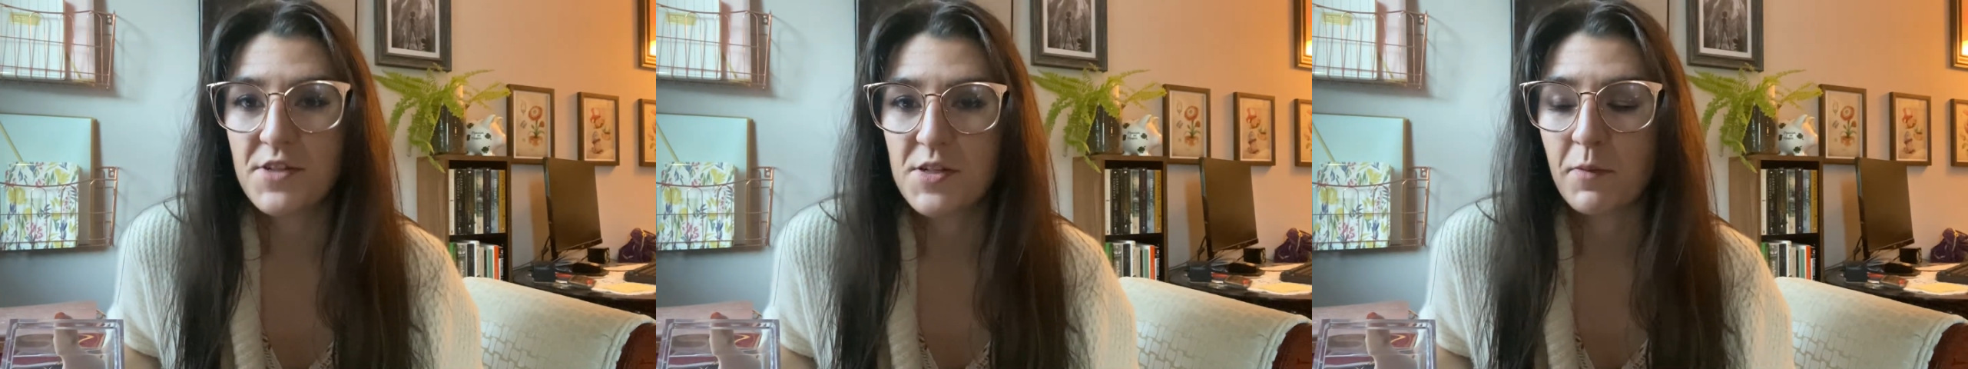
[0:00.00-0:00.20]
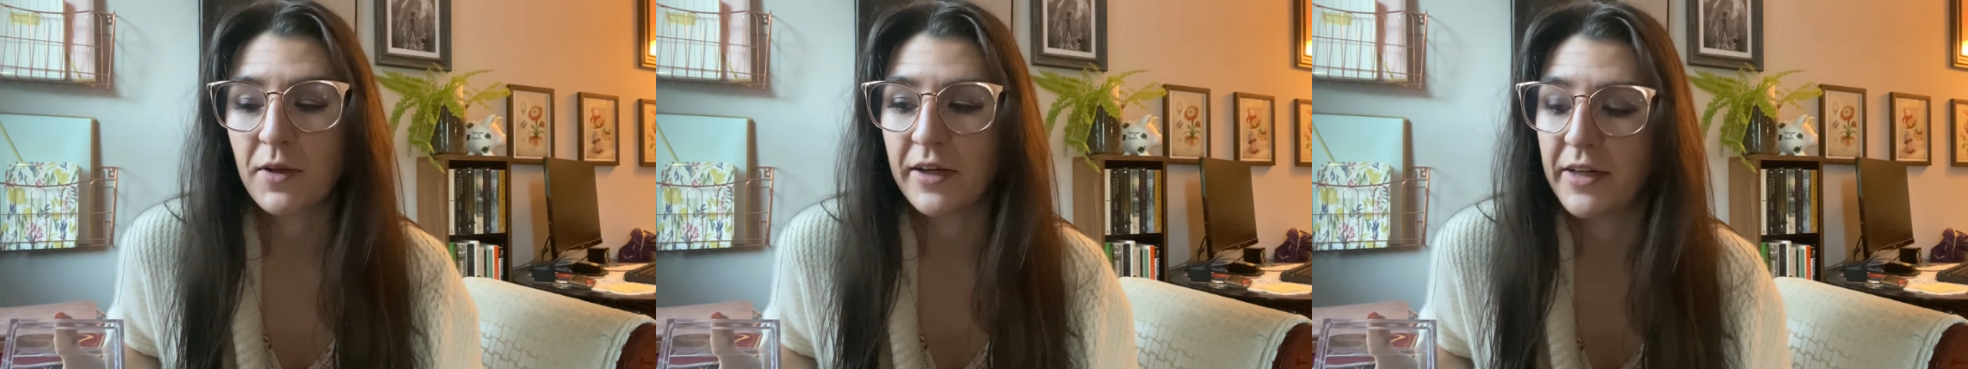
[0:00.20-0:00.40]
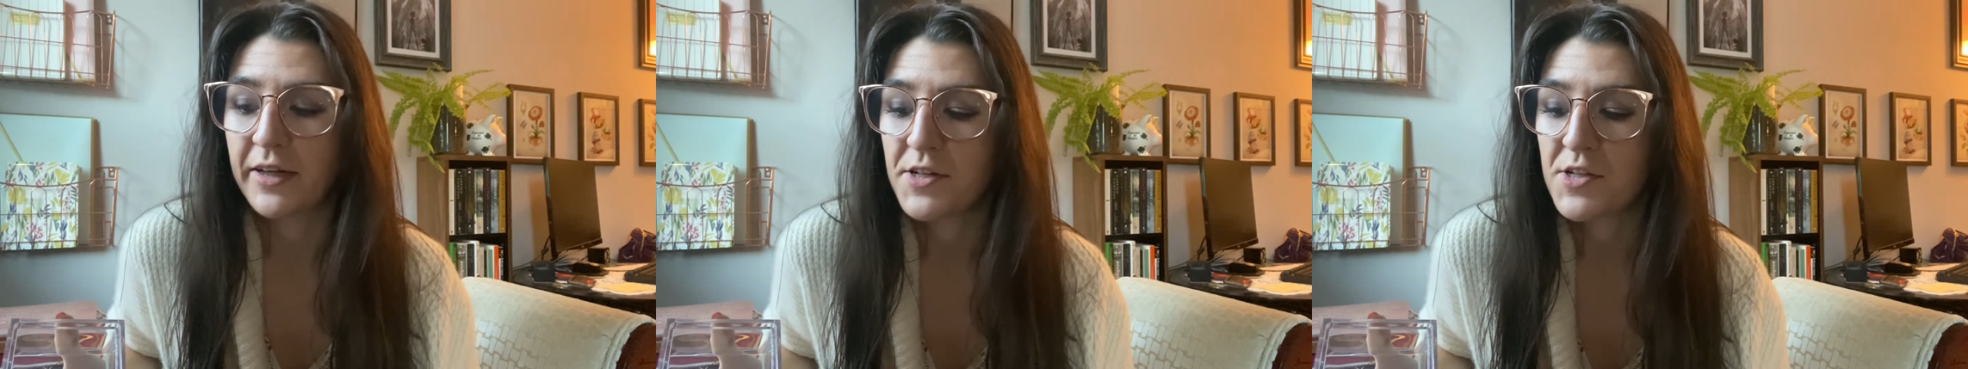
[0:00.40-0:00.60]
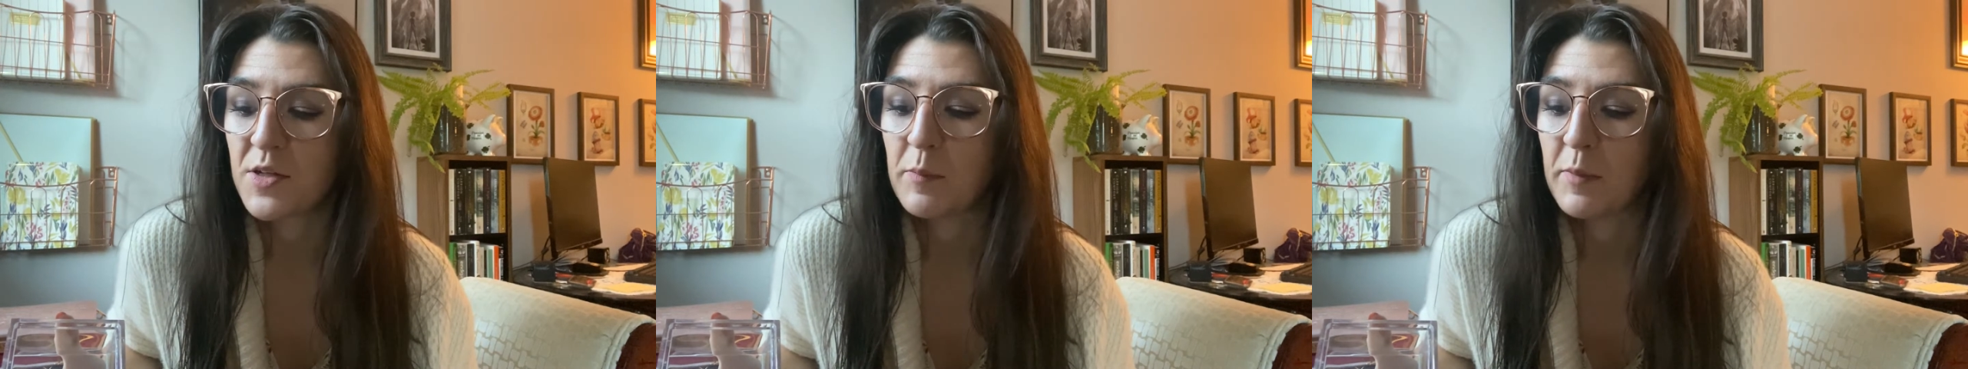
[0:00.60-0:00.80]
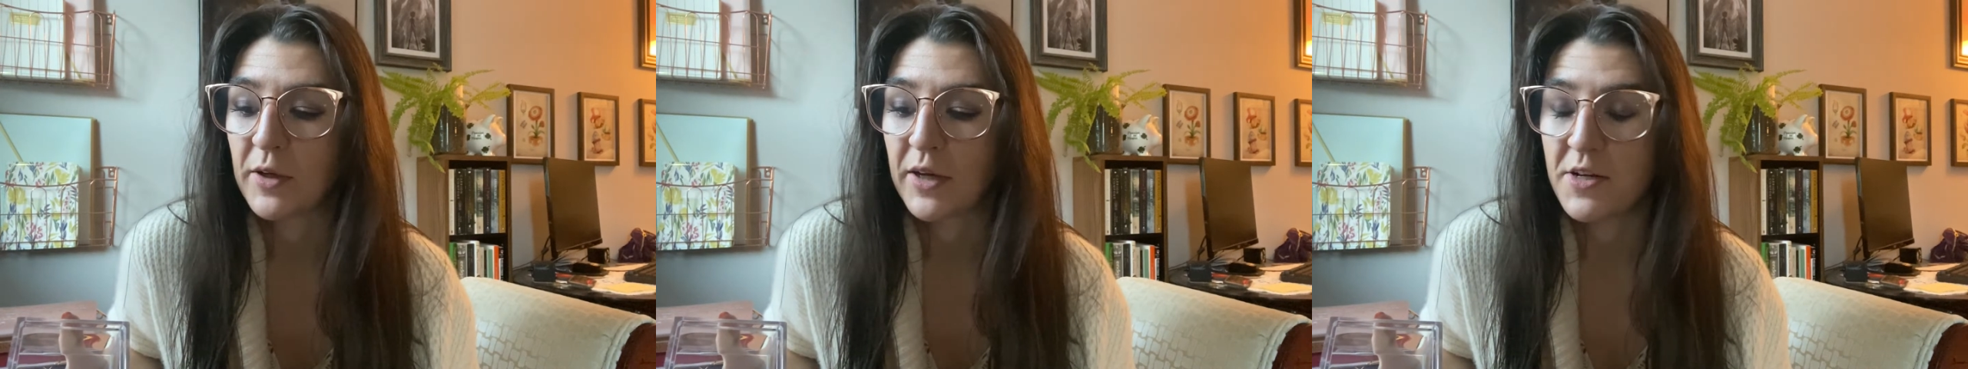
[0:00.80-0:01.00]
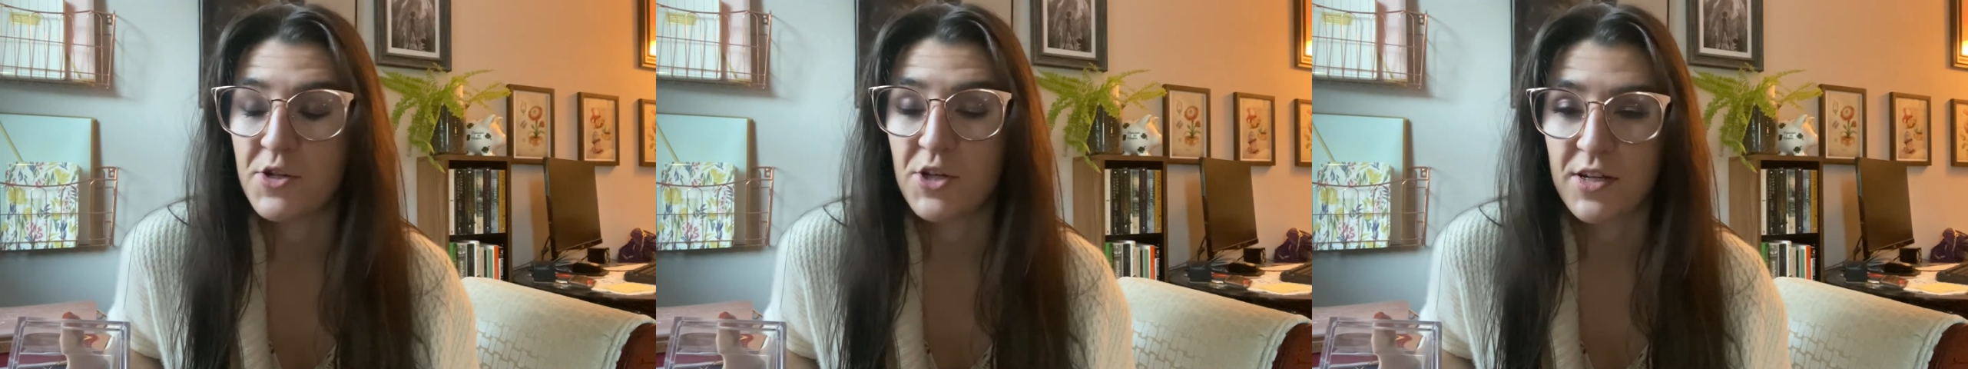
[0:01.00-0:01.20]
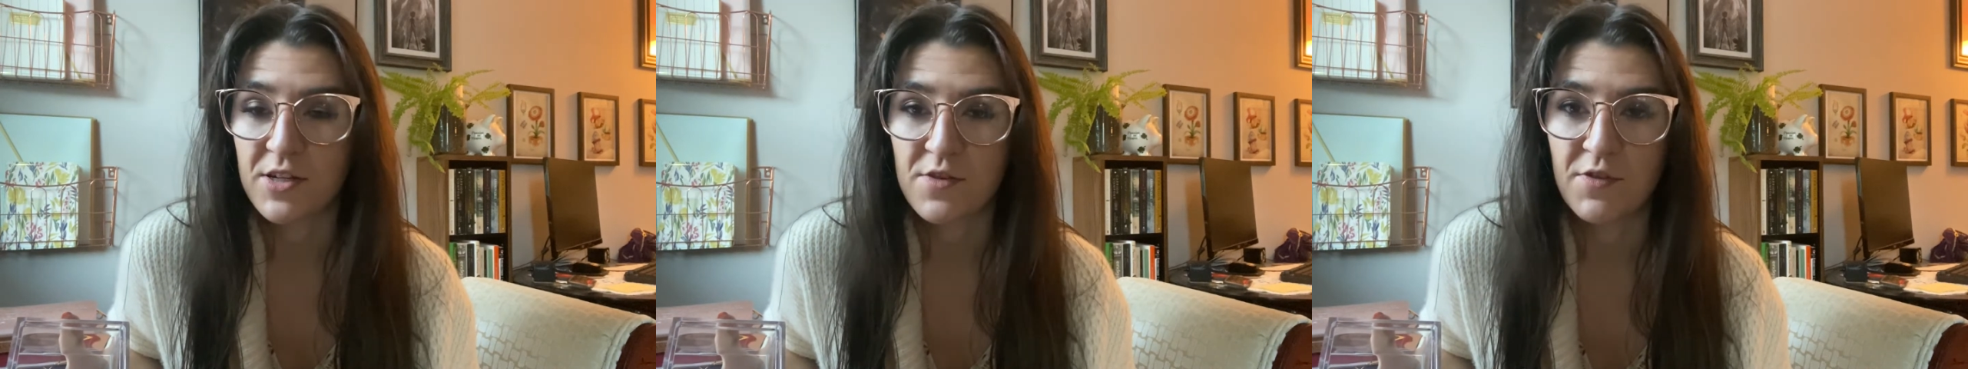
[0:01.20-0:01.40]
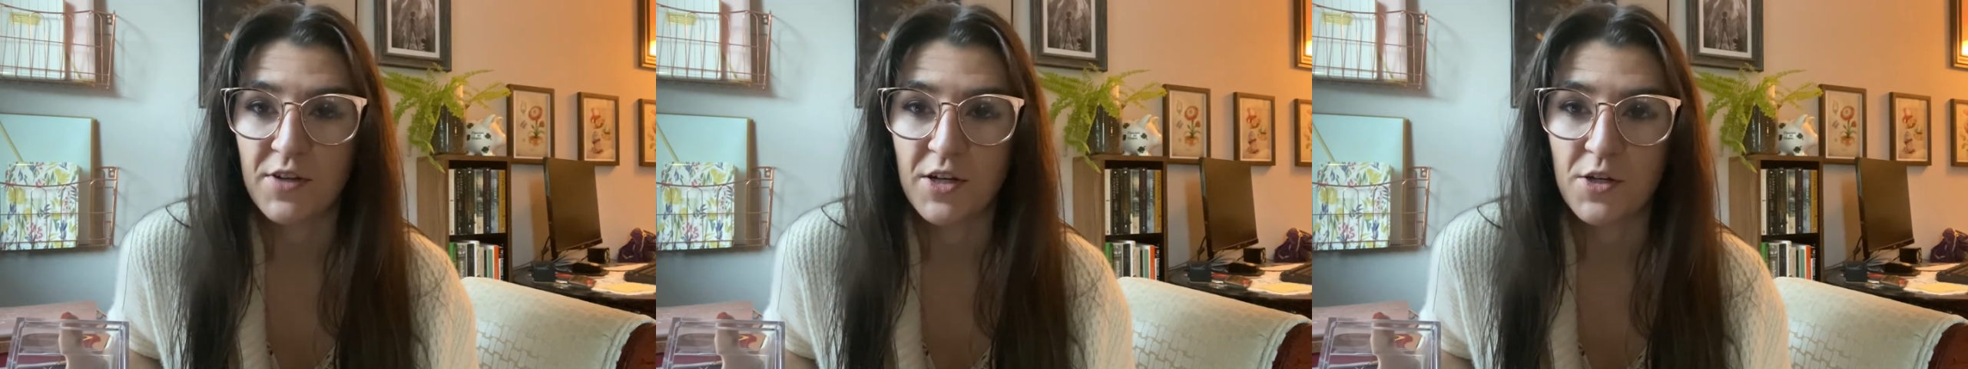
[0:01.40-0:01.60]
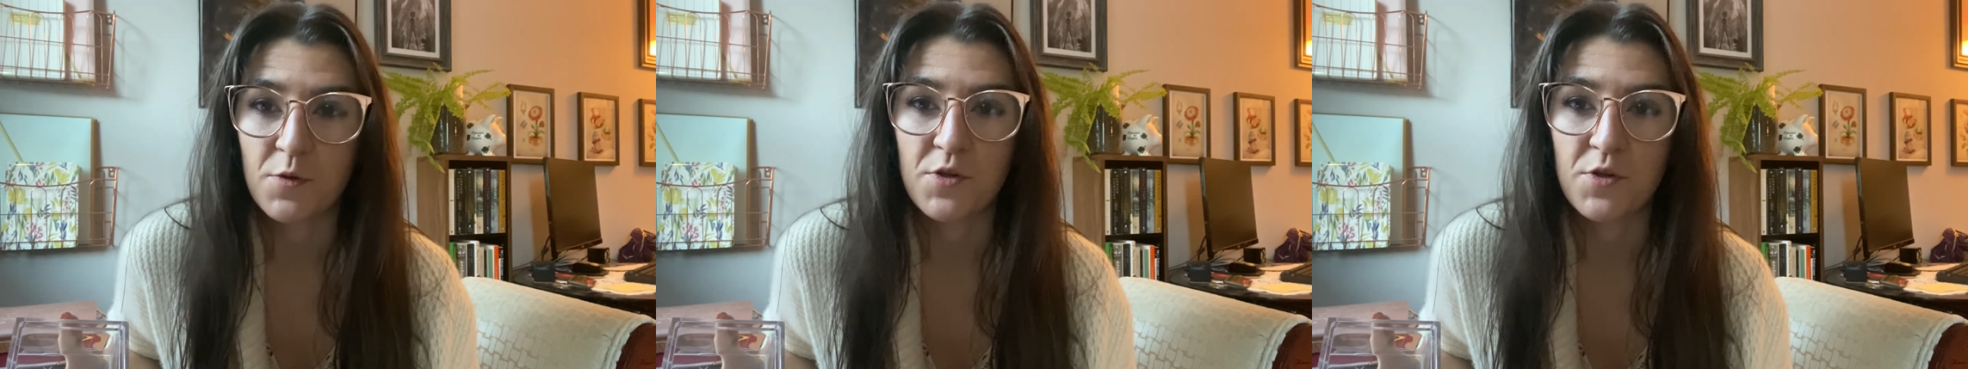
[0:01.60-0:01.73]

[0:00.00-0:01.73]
similarities to the book I just finished,